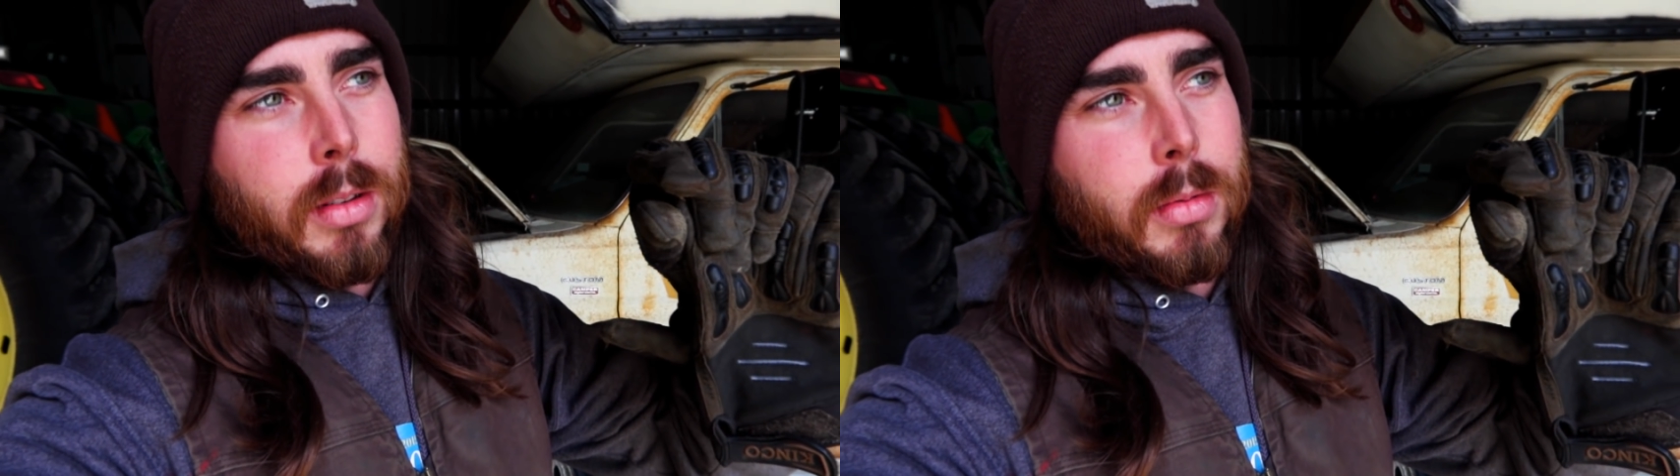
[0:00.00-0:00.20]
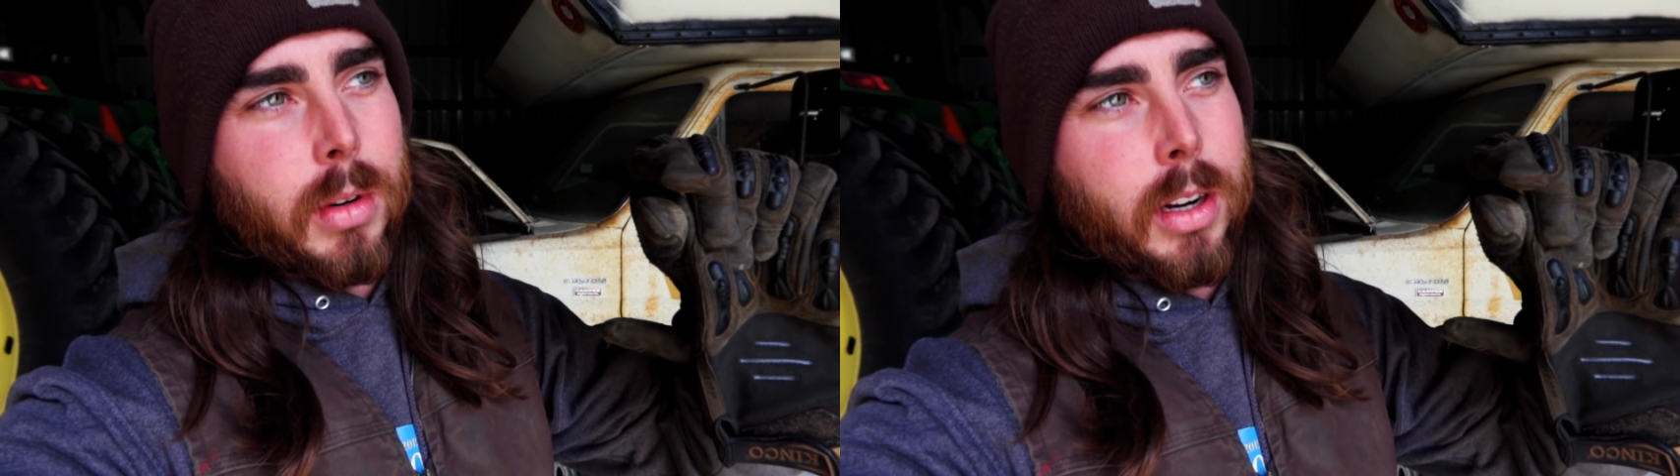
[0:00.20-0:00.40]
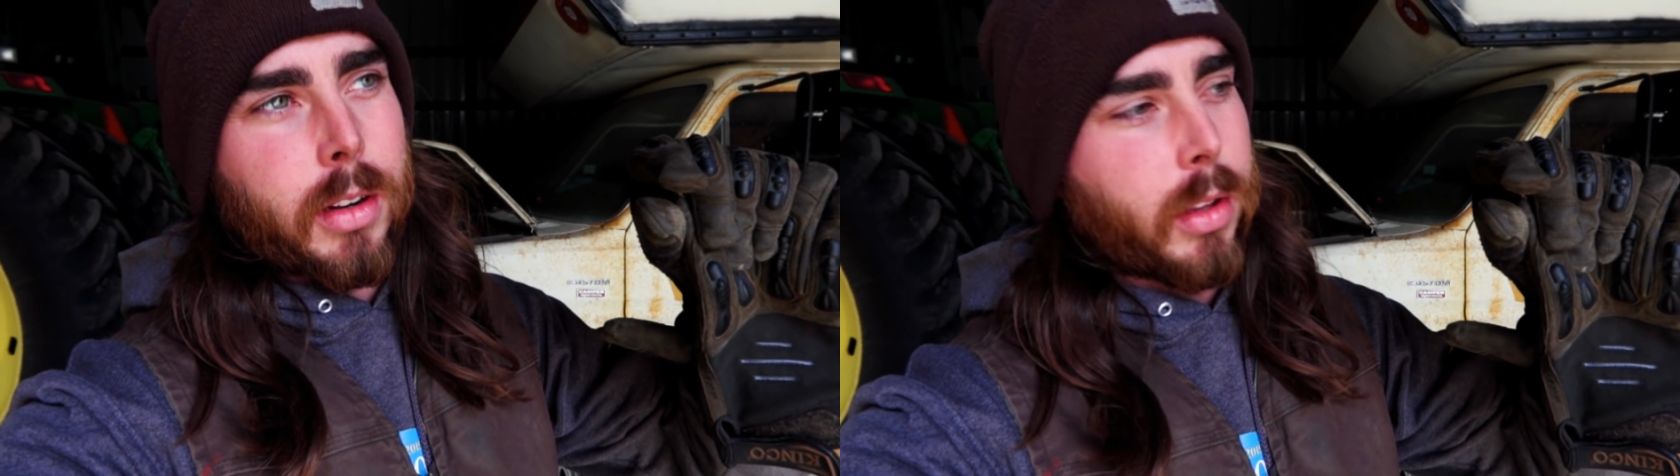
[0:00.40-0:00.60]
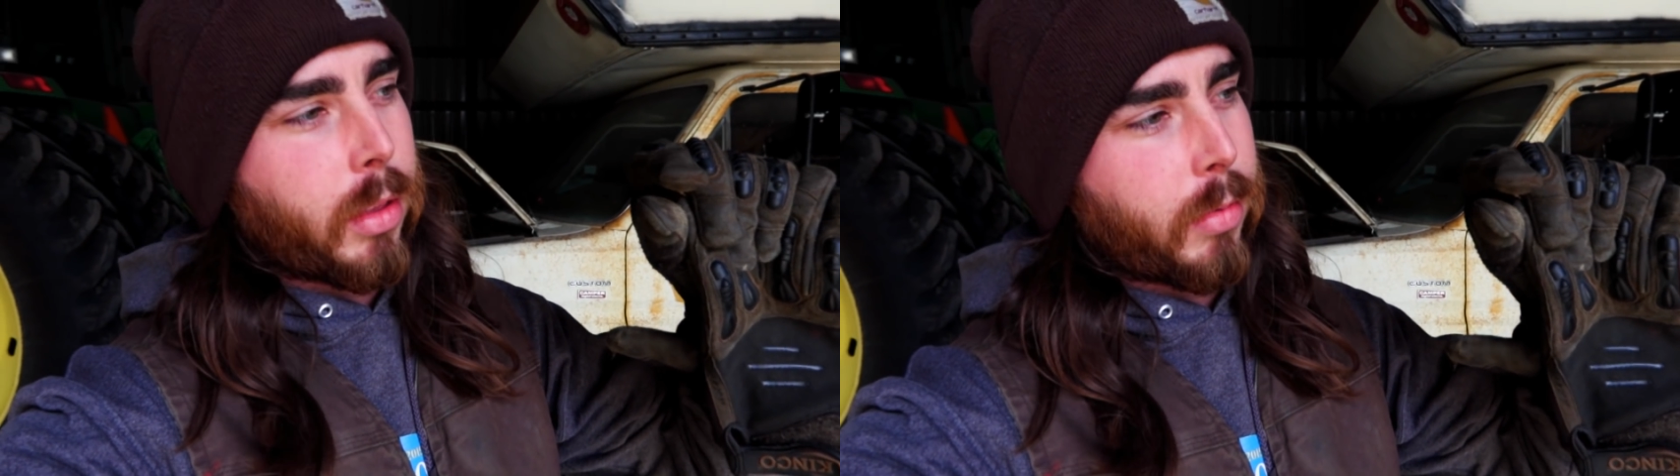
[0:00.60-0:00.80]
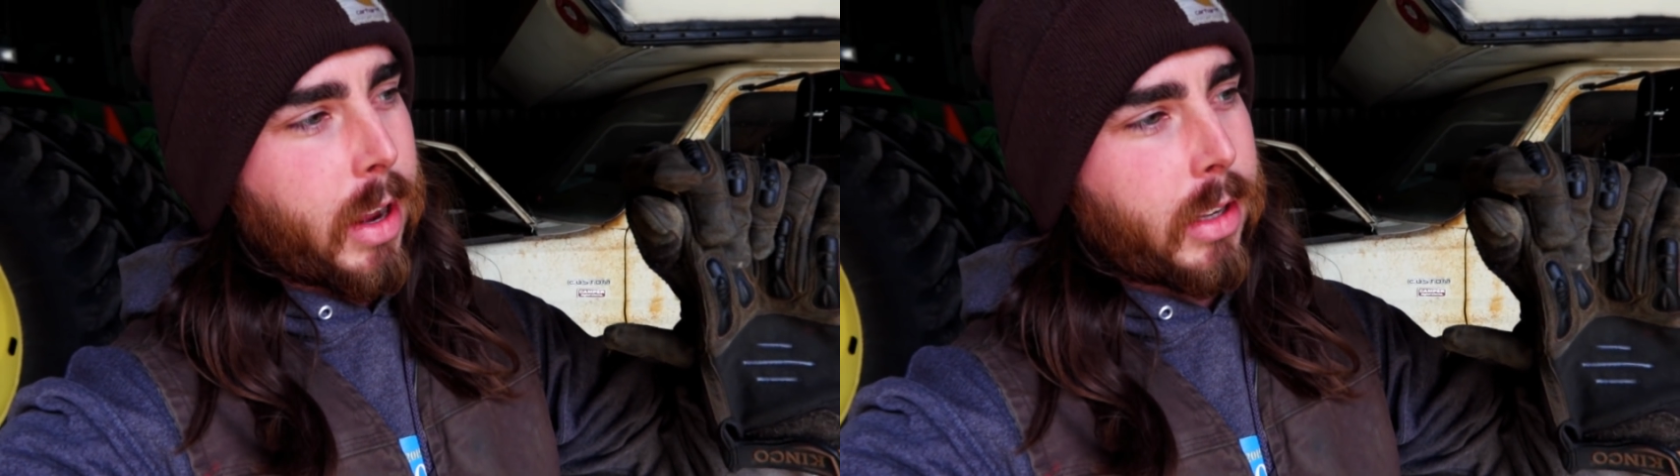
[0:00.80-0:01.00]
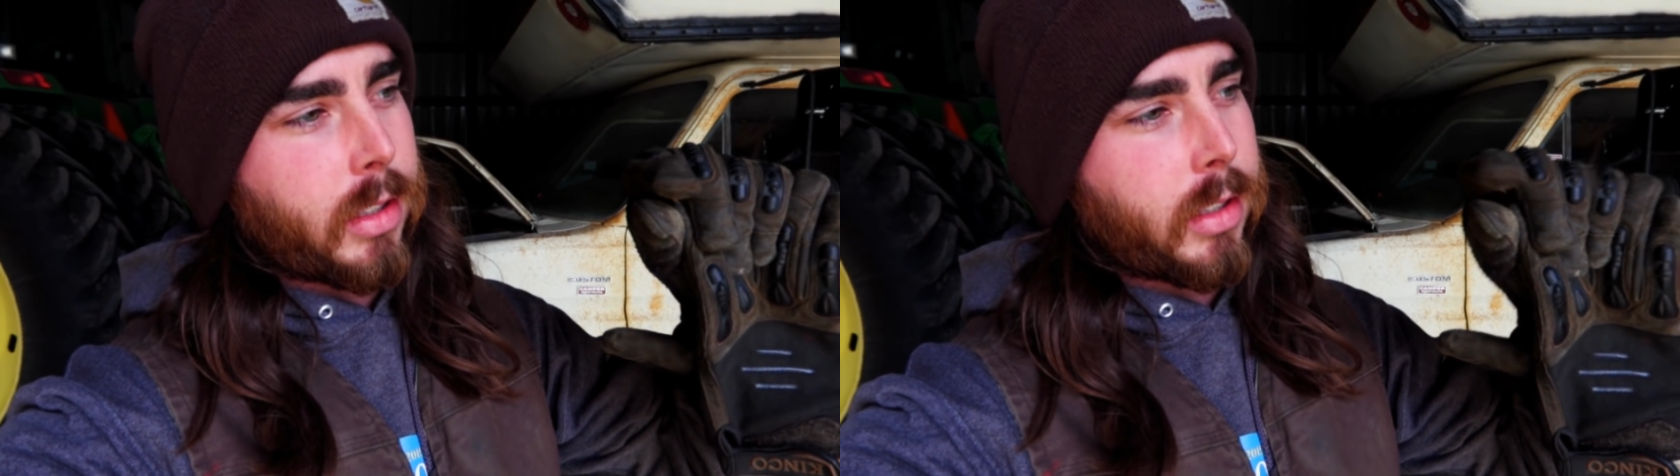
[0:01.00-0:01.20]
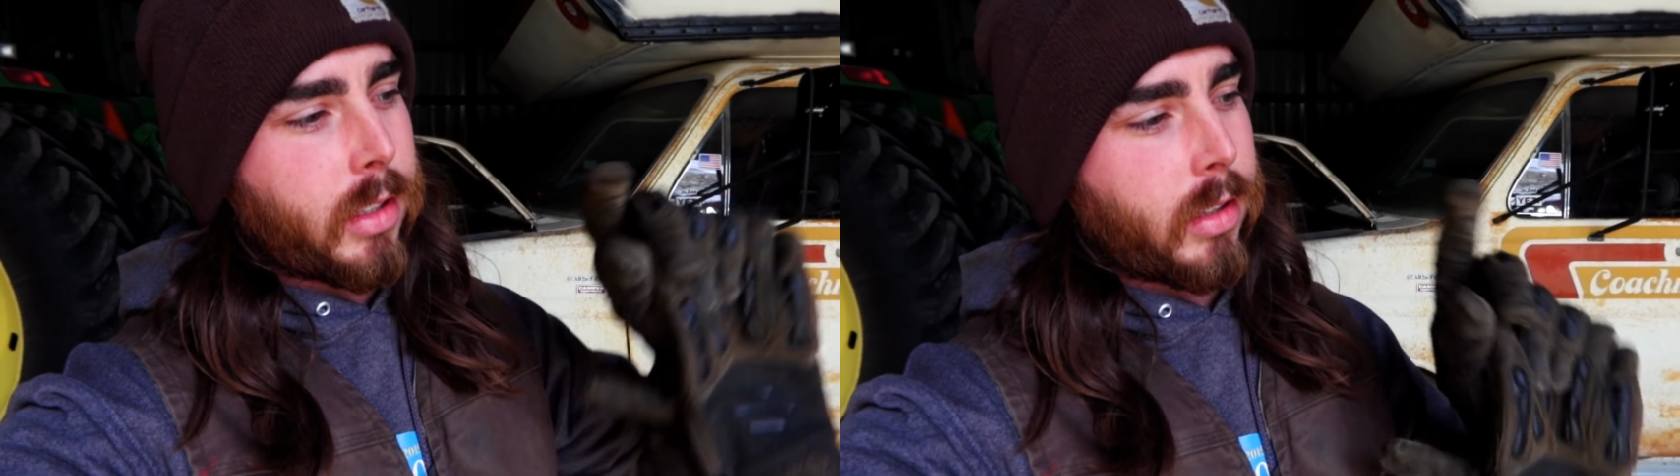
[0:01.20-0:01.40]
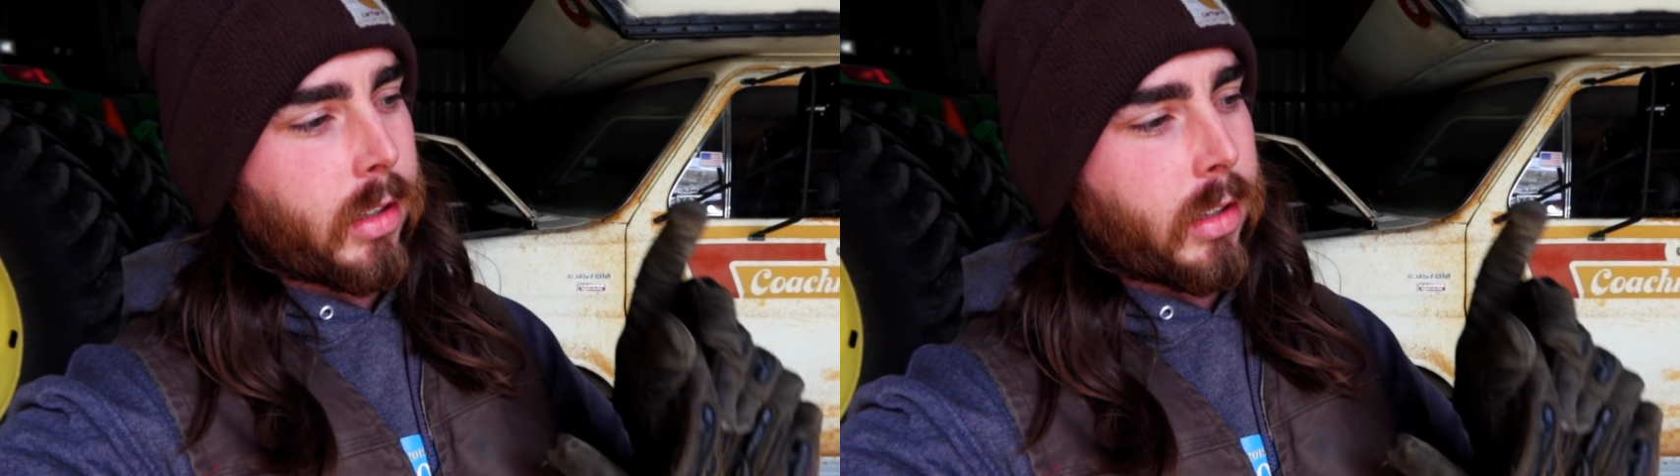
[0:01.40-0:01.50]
where the threads